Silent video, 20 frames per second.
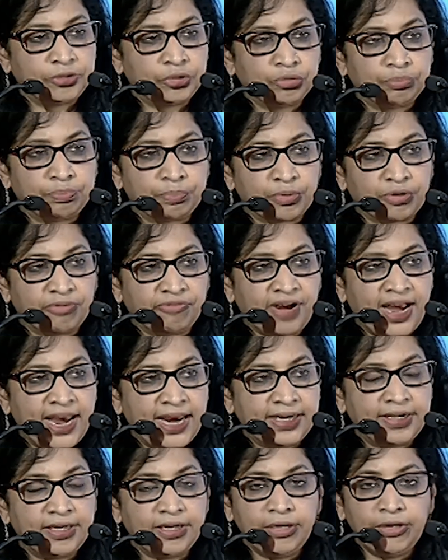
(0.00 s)
to
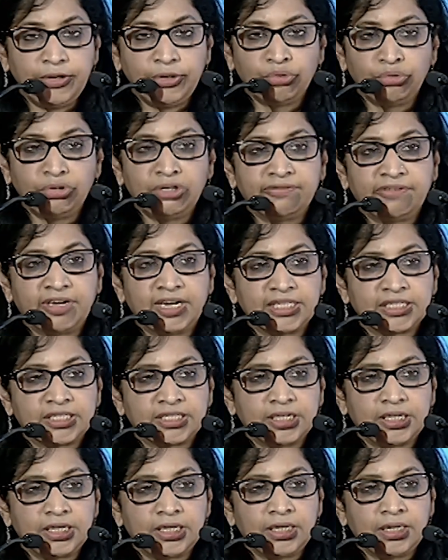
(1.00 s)
provide
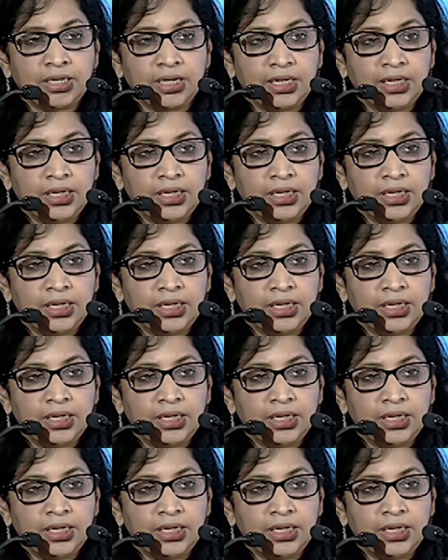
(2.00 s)
universal